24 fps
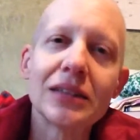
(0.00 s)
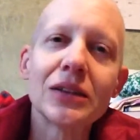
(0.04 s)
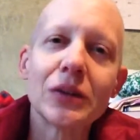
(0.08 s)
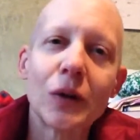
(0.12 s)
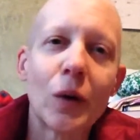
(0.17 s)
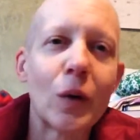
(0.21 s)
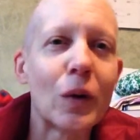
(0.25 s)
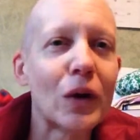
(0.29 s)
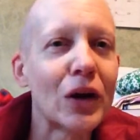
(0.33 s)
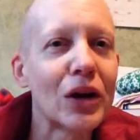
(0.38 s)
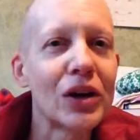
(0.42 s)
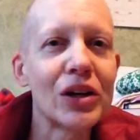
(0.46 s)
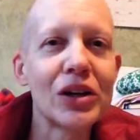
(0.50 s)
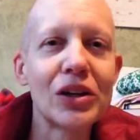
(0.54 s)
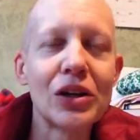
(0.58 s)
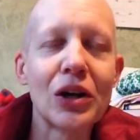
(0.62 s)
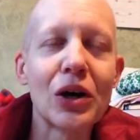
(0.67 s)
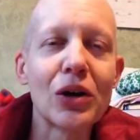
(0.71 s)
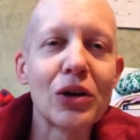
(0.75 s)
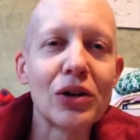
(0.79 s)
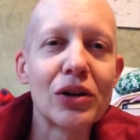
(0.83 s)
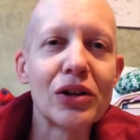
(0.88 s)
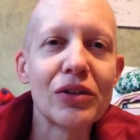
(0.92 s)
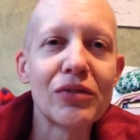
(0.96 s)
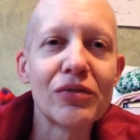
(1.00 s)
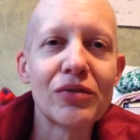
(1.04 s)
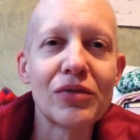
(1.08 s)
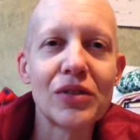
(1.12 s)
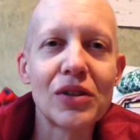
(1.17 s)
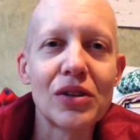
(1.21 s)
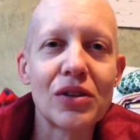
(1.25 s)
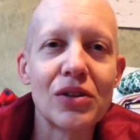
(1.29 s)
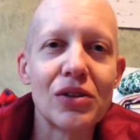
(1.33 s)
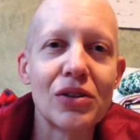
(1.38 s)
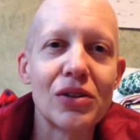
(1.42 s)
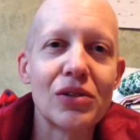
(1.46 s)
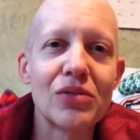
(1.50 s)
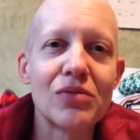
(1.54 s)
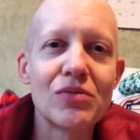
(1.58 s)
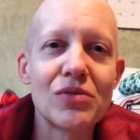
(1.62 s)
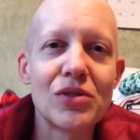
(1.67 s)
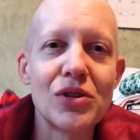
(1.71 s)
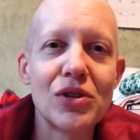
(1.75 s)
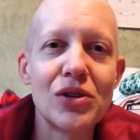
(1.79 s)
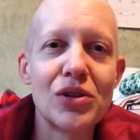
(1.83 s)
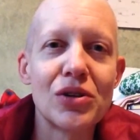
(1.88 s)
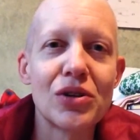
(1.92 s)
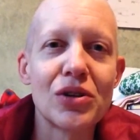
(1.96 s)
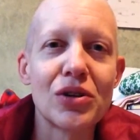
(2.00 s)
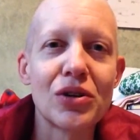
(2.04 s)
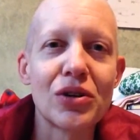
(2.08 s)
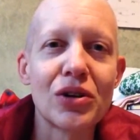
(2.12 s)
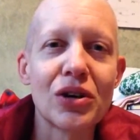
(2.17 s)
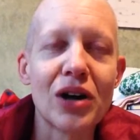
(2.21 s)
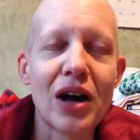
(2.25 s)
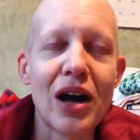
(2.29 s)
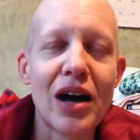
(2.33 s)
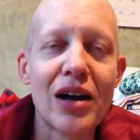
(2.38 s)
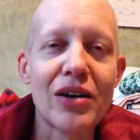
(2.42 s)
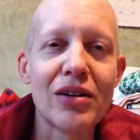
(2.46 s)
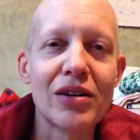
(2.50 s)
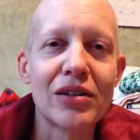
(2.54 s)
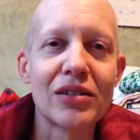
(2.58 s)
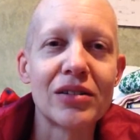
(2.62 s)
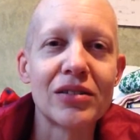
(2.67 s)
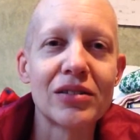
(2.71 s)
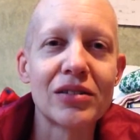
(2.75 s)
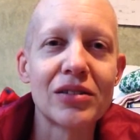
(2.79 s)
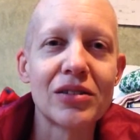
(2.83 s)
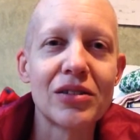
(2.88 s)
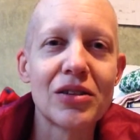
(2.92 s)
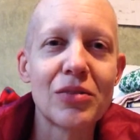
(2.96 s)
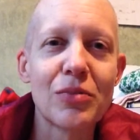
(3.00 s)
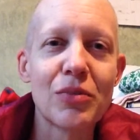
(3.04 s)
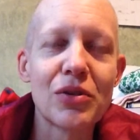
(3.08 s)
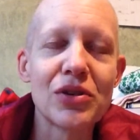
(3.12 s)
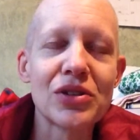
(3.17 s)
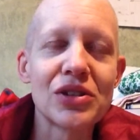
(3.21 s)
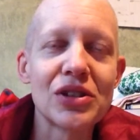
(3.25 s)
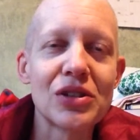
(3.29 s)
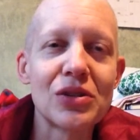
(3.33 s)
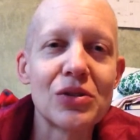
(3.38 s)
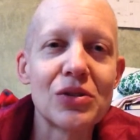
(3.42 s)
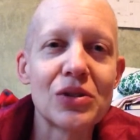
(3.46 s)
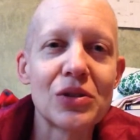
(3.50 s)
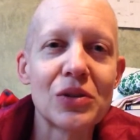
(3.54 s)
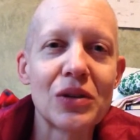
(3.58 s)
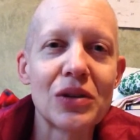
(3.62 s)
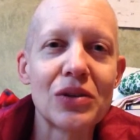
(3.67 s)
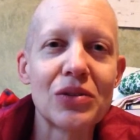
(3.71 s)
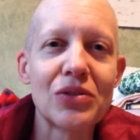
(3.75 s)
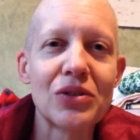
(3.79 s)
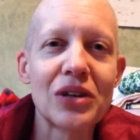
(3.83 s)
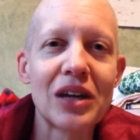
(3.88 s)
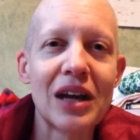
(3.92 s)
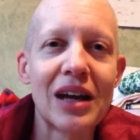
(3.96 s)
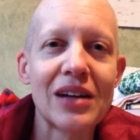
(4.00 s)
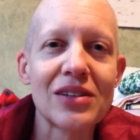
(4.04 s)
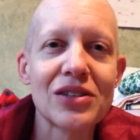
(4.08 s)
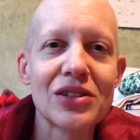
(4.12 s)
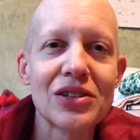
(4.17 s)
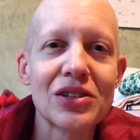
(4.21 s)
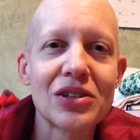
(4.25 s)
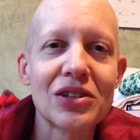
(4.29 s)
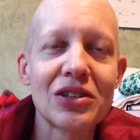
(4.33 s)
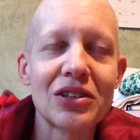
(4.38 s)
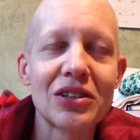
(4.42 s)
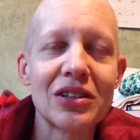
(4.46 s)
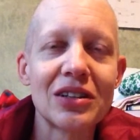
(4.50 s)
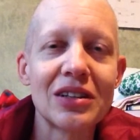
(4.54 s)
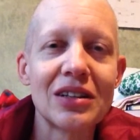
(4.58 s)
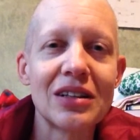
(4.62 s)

Or, if you're the person who's going through cancer